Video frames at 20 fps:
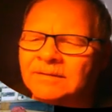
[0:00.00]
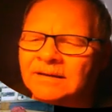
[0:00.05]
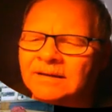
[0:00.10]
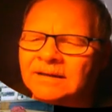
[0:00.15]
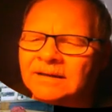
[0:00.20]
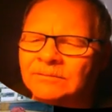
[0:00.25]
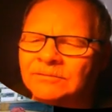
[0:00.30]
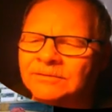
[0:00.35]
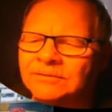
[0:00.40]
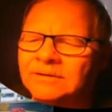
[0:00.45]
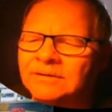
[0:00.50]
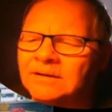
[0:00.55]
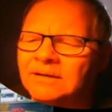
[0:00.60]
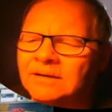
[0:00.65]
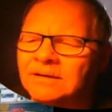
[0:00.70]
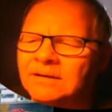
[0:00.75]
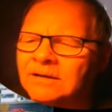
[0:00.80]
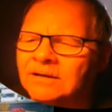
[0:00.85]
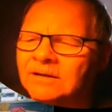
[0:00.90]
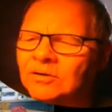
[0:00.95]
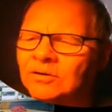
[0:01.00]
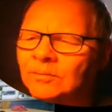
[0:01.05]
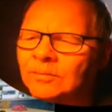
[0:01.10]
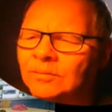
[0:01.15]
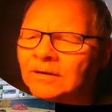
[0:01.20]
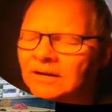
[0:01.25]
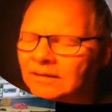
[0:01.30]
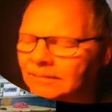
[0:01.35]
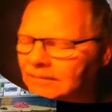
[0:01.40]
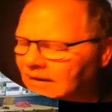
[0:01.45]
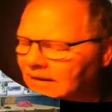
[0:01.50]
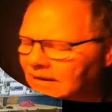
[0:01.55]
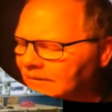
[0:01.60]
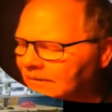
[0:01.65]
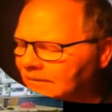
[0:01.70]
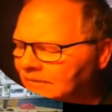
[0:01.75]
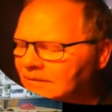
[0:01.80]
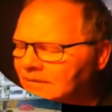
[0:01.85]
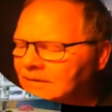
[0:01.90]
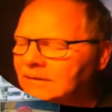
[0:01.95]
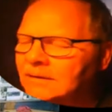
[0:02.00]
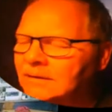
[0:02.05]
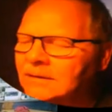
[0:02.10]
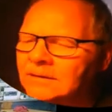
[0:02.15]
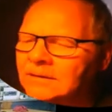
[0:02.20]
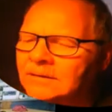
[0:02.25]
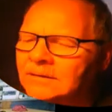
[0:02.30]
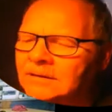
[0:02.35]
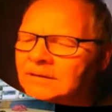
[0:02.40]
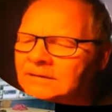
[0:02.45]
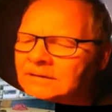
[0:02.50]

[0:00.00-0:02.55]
It was, you know, probably about the